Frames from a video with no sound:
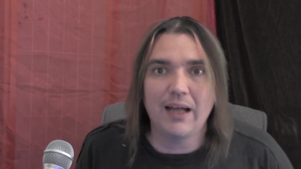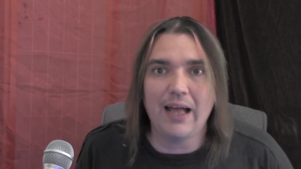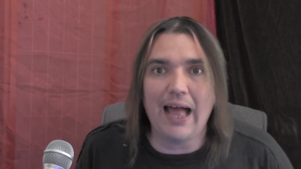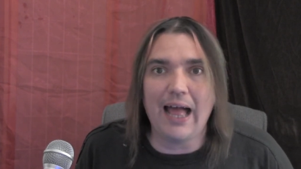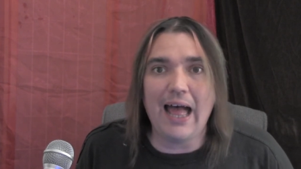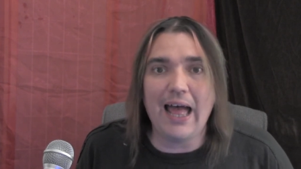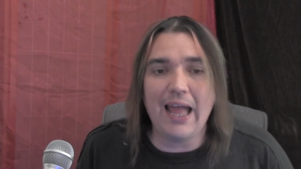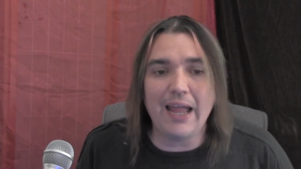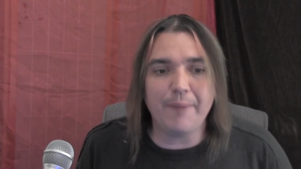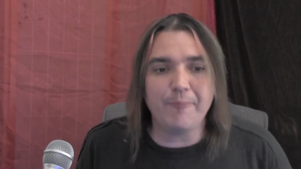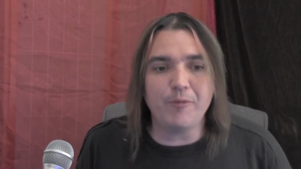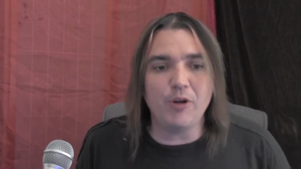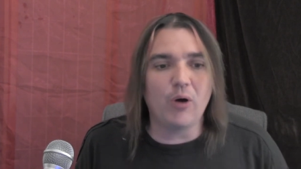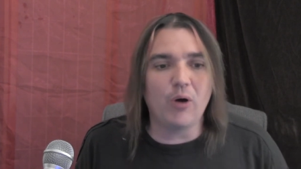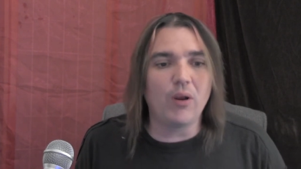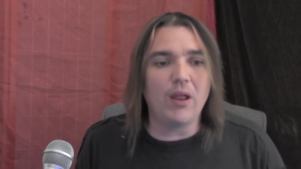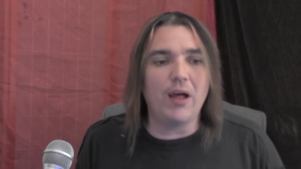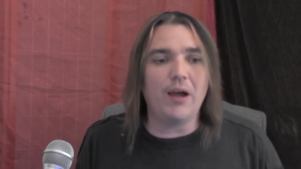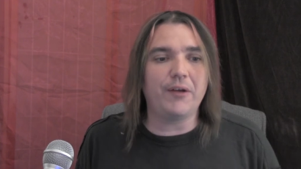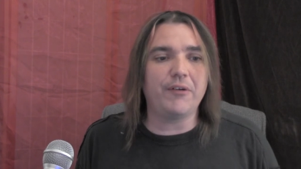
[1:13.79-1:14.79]
I am no
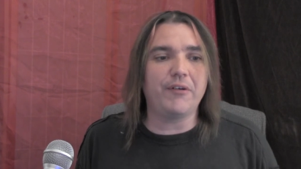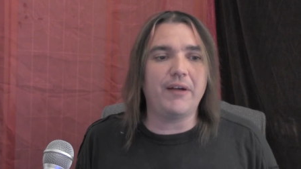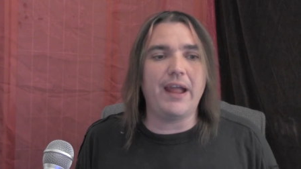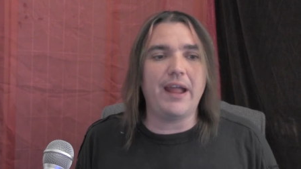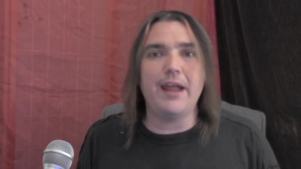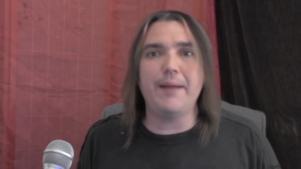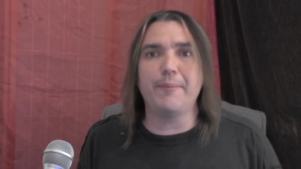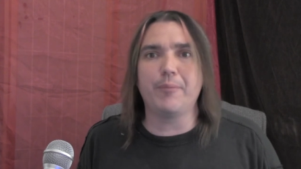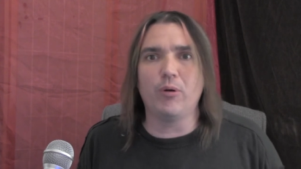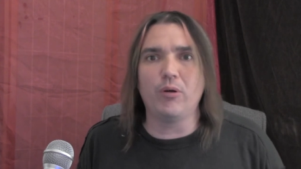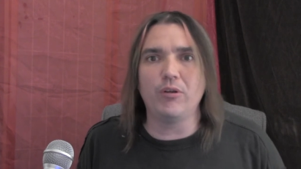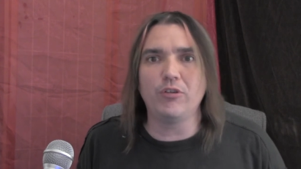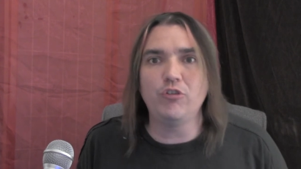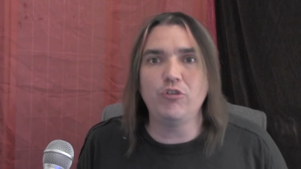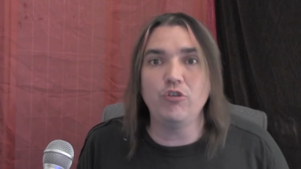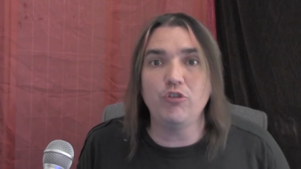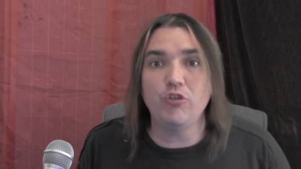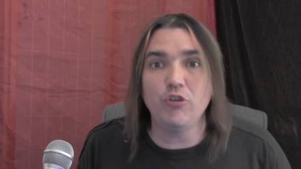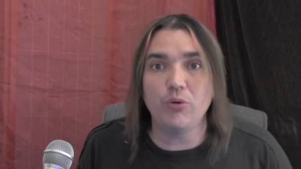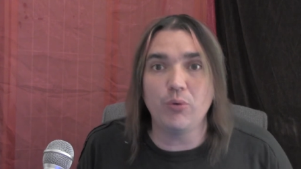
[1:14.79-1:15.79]
longer able
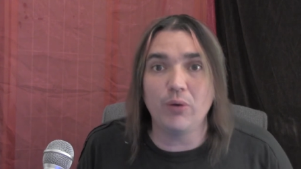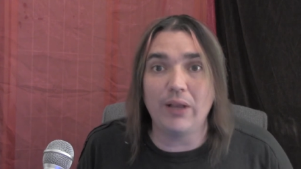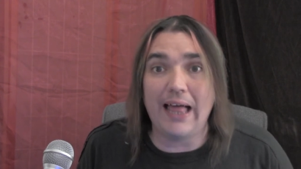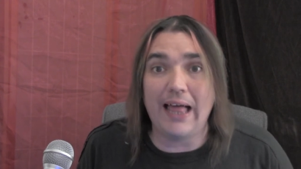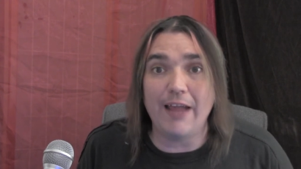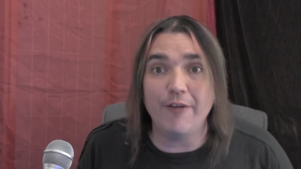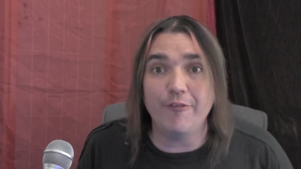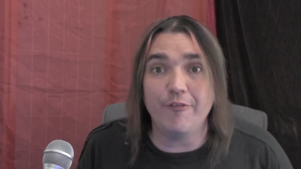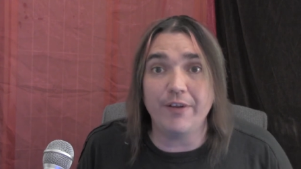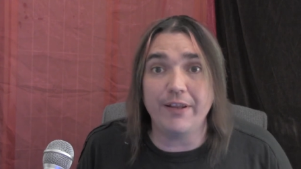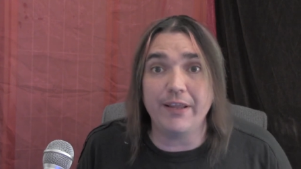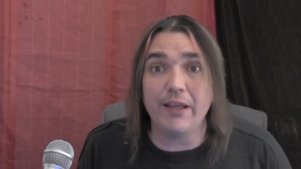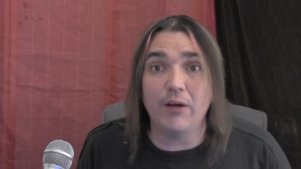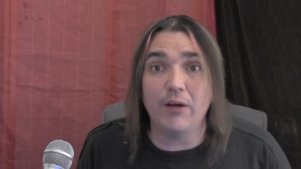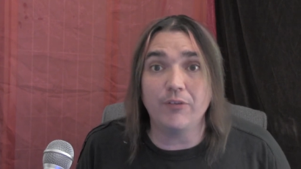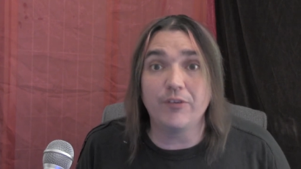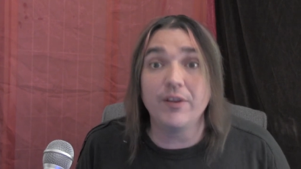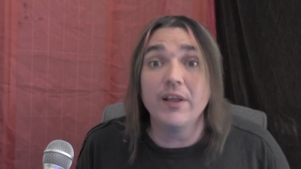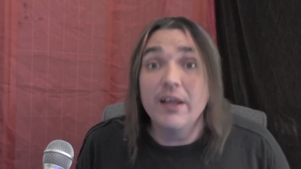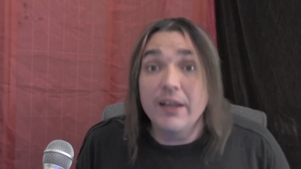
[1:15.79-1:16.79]
to do live
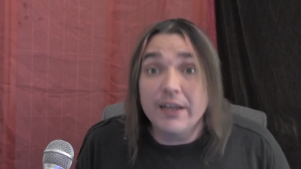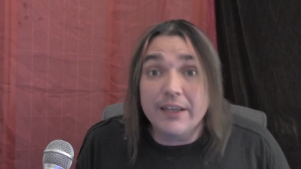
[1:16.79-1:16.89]
videos.